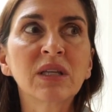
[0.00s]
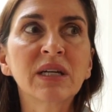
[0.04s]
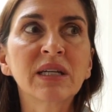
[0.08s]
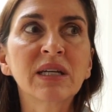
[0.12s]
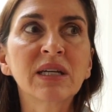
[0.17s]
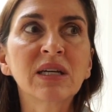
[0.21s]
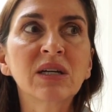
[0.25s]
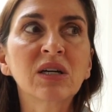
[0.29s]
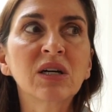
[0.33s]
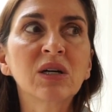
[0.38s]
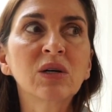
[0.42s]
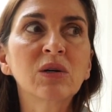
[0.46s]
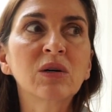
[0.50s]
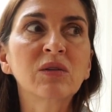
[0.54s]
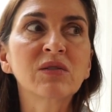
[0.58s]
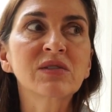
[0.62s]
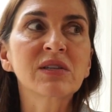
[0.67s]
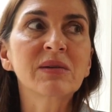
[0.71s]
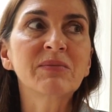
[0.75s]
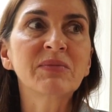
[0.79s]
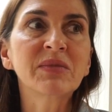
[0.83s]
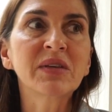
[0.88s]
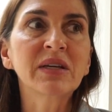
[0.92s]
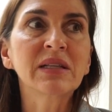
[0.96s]
letting go of
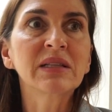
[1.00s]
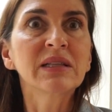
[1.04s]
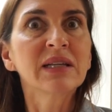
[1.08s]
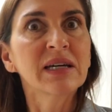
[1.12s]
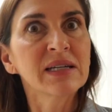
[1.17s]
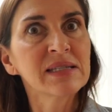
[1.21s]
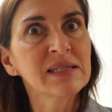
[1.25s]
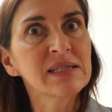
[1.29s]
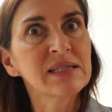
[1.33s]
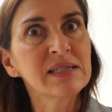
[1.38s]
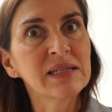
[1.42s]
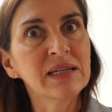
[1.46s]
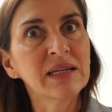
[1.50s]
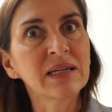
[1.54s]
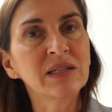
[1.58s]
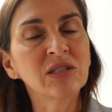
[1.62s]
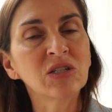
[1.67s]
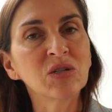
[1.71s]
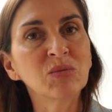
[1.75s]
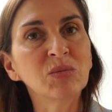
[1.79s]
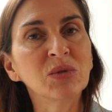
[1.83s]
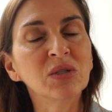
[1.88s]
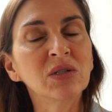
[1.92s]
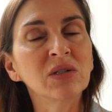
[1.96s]
something less
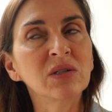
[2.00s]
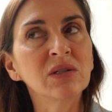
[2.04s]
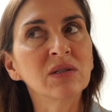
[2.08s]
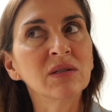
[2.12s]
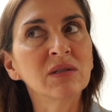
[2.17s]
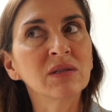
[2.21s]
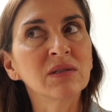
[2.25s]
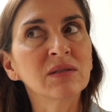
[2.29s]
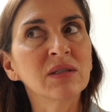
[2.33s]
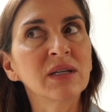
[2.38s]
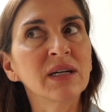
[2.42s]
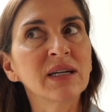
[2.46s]
tangible